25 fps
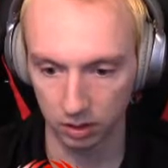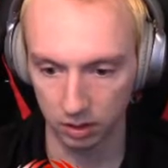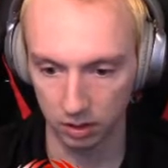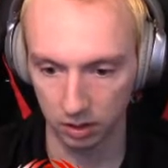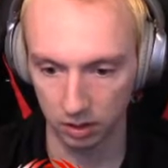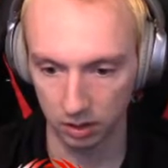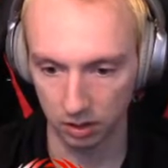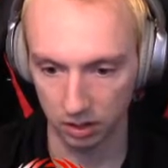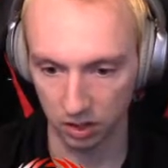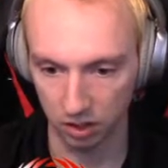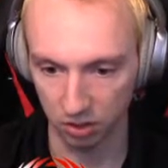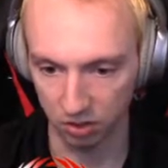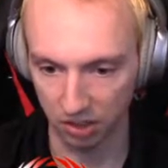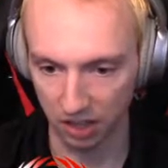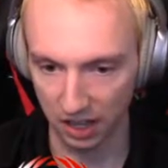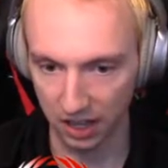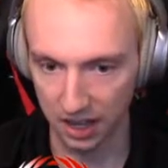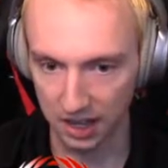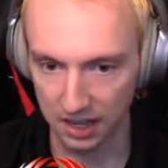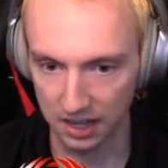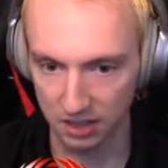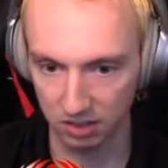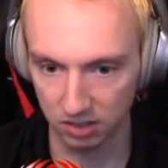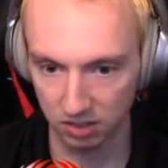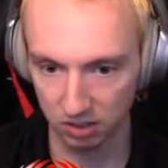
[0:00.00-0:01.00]
There's
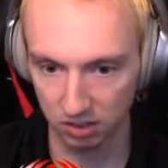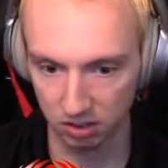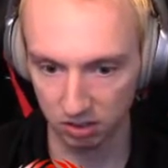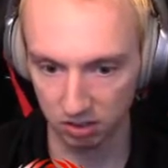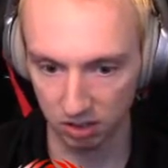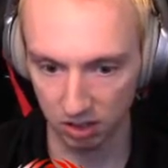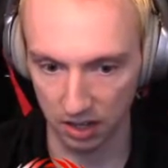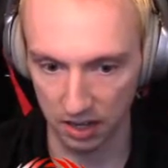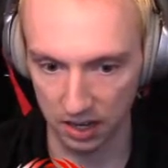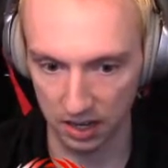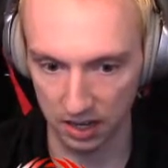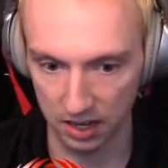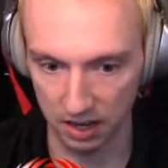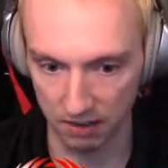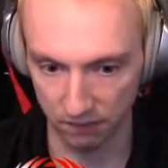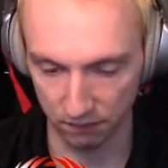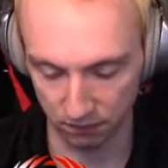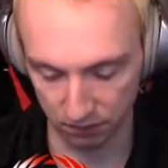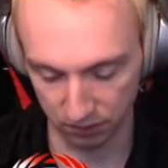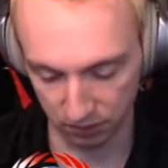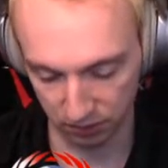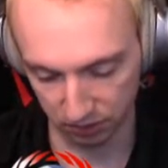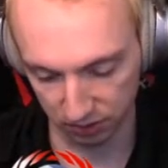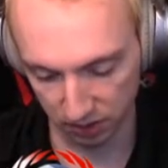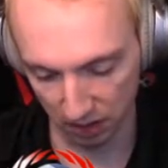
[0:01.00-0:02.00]
8
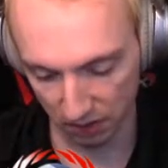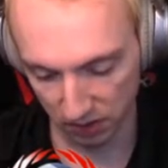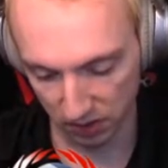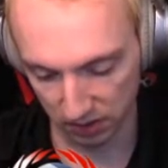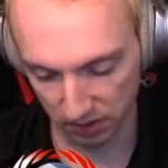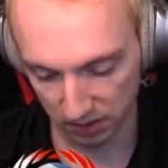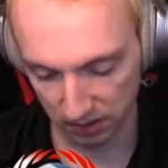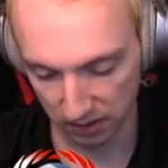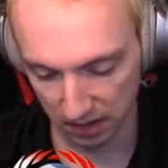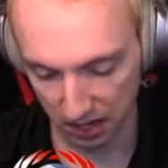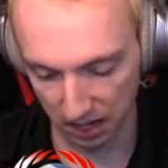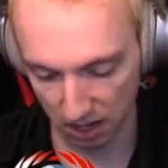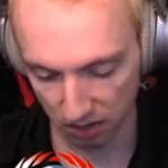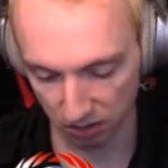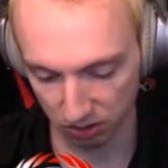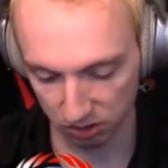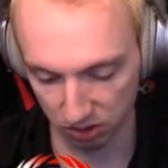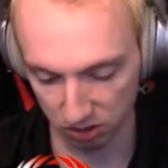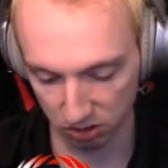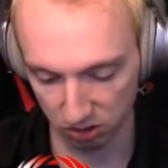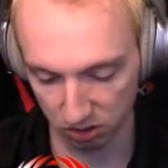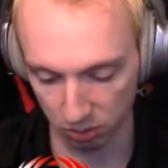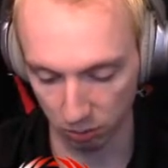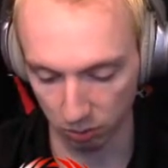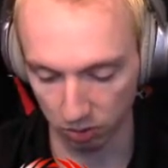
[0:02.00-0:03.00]
at
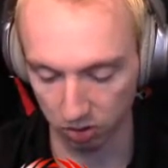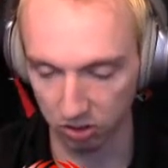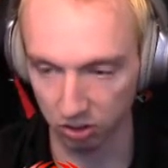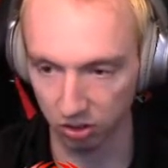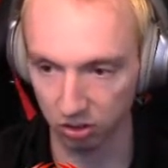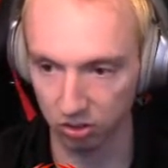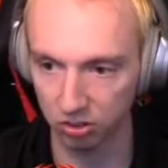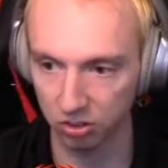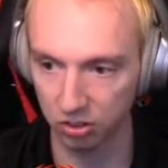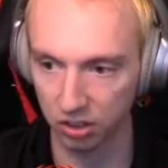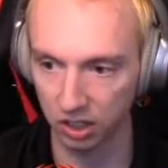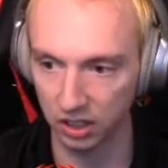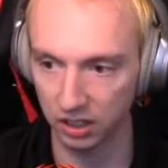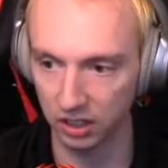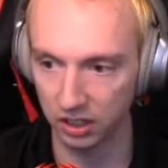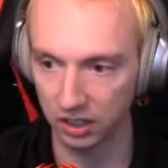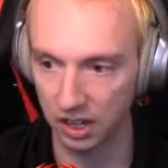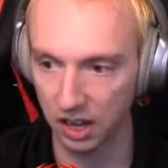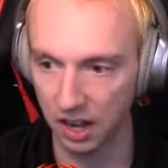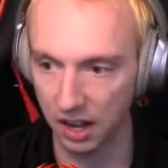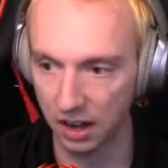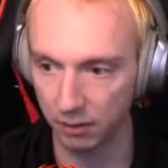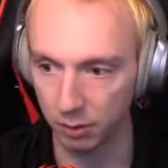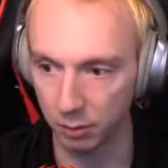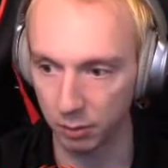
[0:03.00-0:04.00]
7,000, so we're still slightly
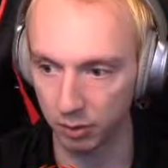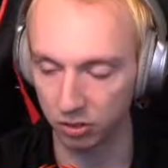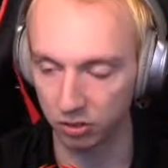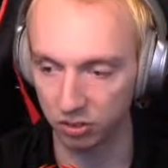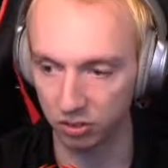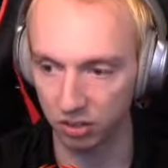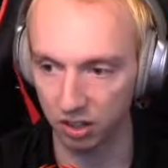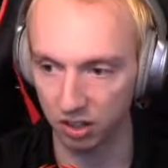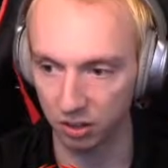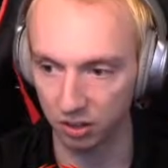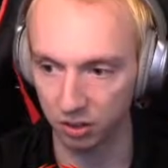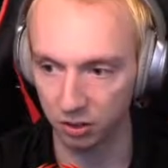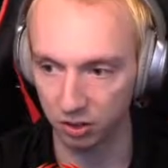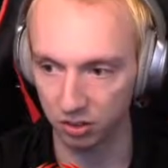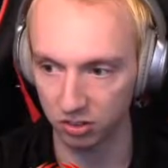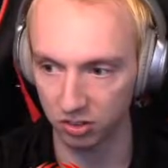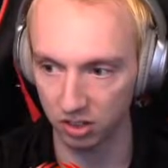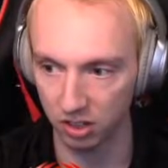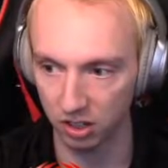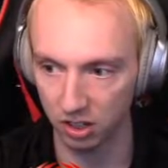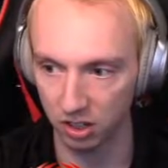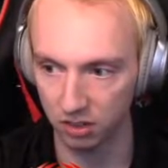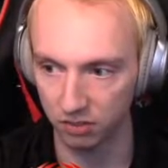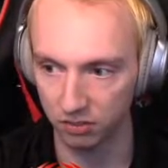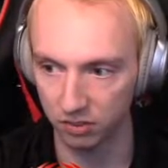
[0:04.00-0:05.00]
high. We're about
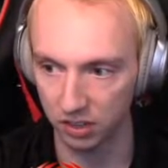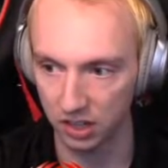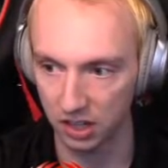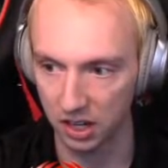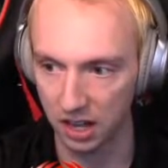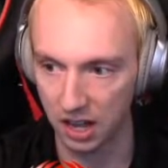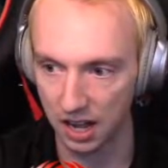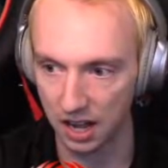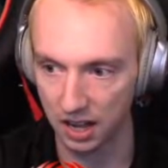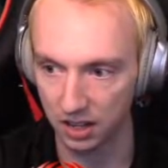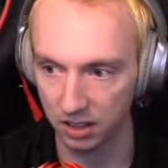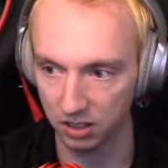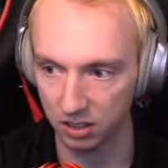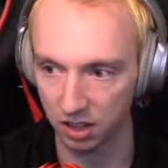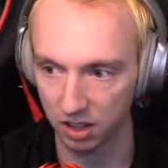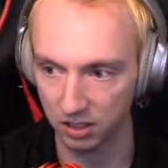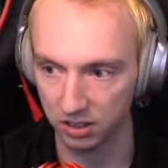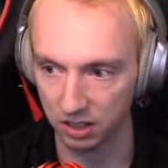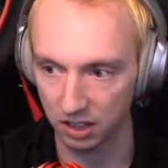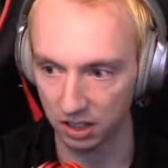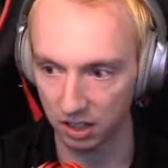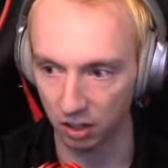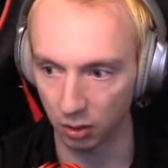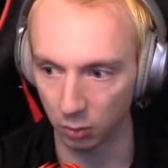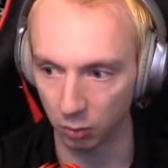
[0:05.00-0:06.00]
1,300 feet high. Not
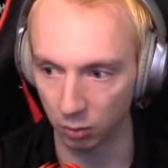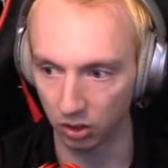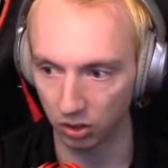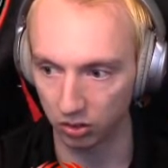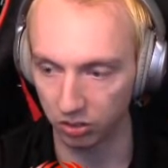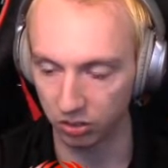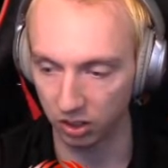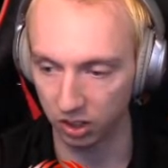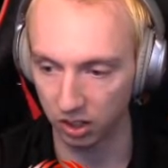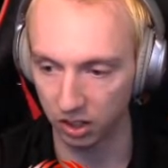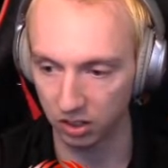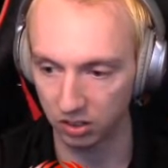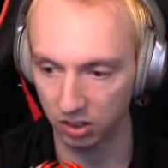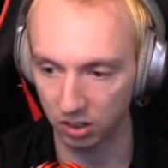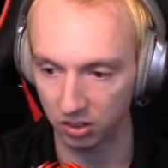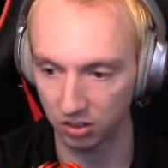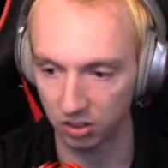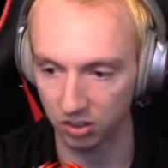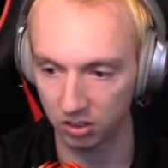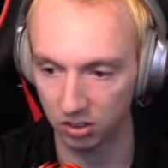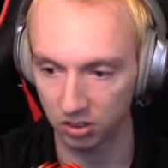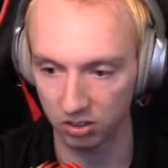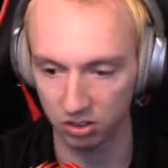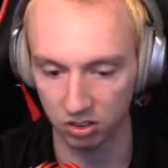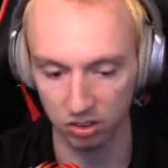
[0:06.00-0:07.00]
the end of the world, still got tons
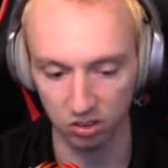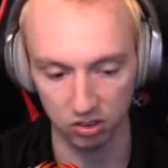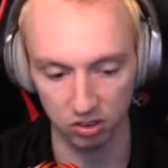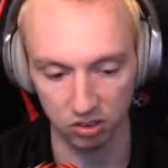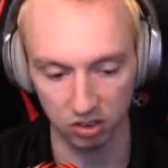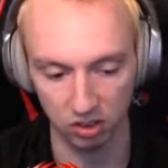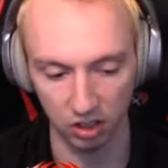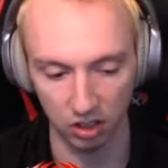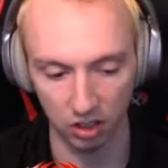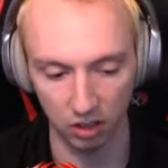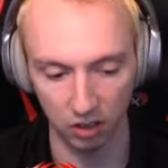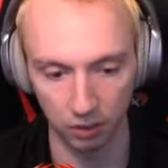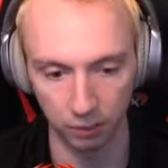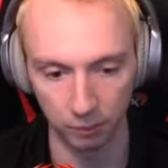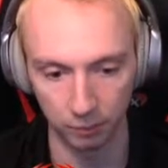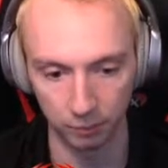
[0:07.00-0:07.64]
of distance to go.